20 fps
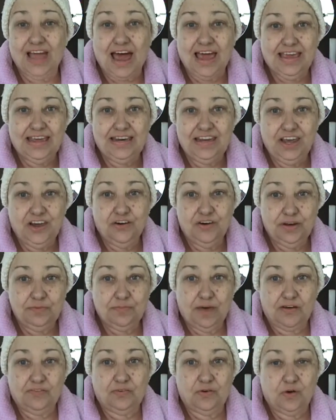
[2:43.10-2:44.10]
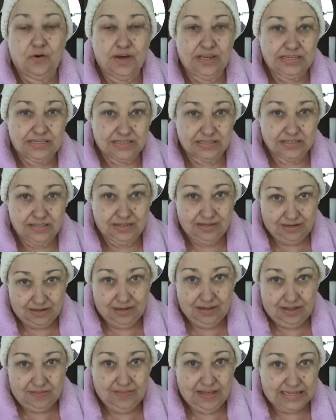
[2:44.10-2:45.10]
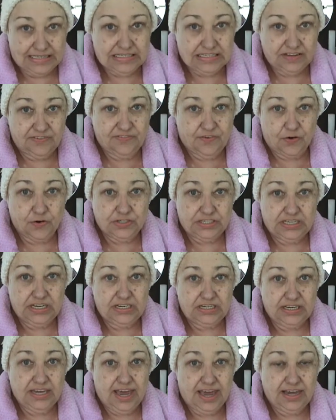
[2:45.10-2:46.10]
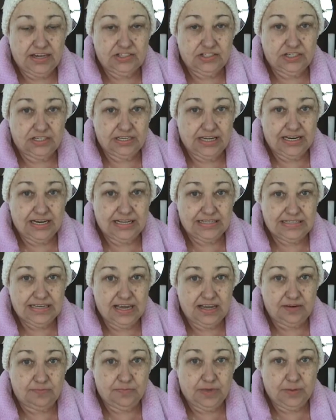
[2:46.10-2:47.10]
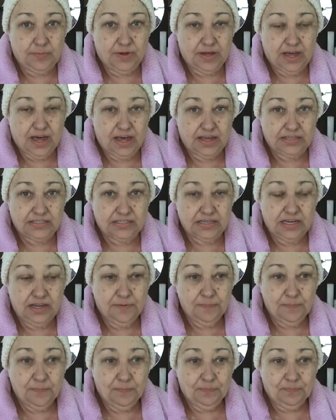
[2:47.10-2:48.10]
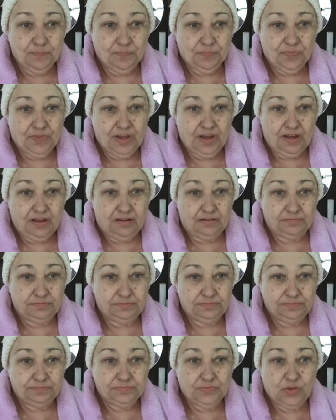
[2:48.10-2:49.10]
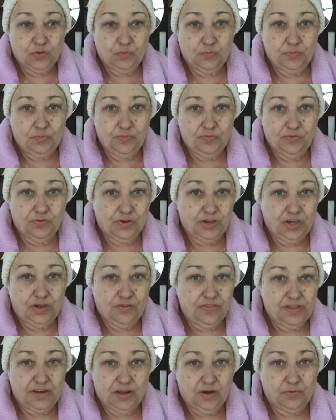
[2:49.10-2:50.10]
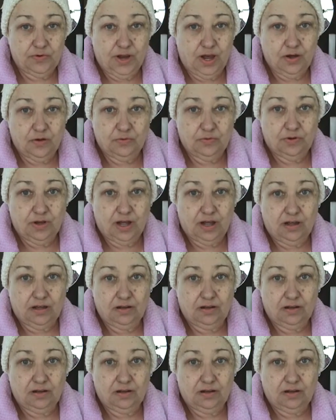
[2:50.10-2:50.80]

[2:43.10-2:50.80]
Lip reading: can hear it in my voice. That's the first indication that it's hit me because for you that don't know,